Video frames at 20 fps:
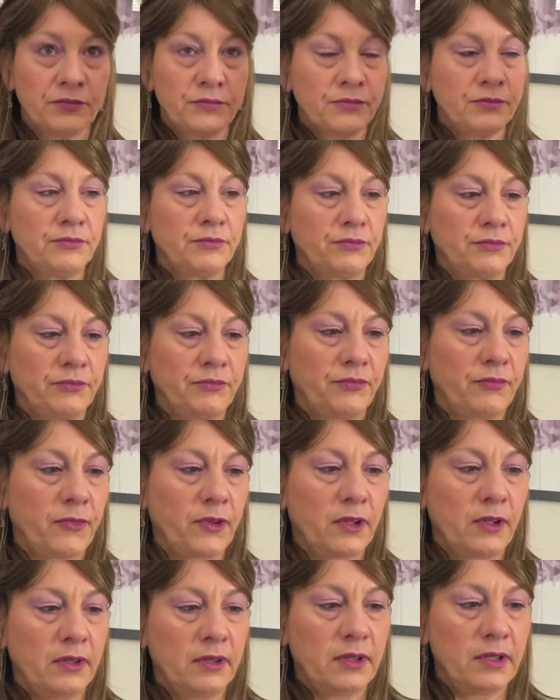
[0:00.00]
Mm,
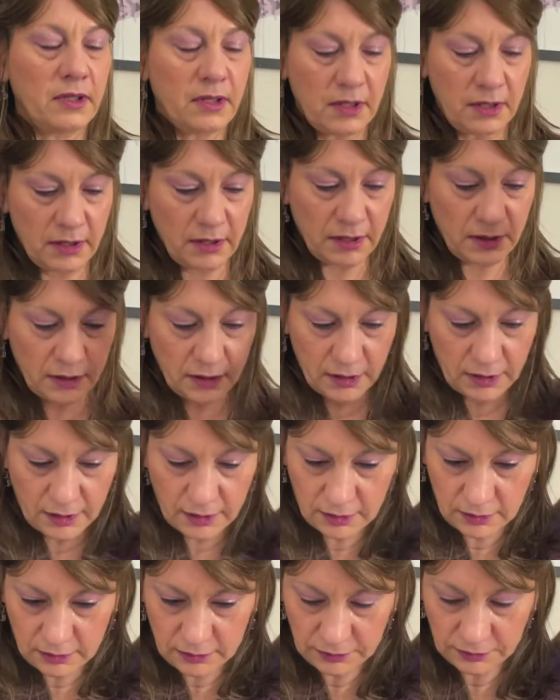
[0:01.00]
I think I like that.
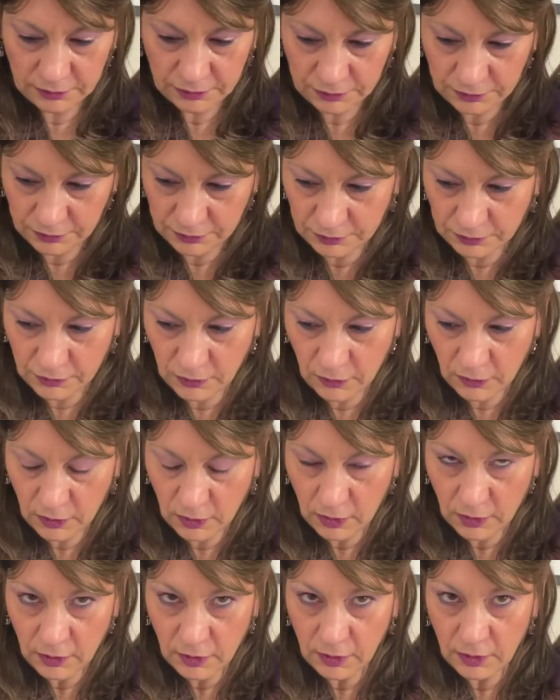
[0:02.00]

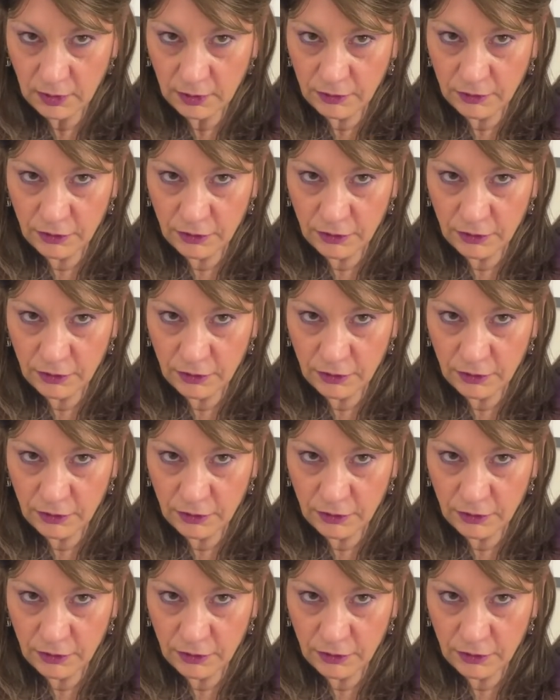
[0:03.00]
I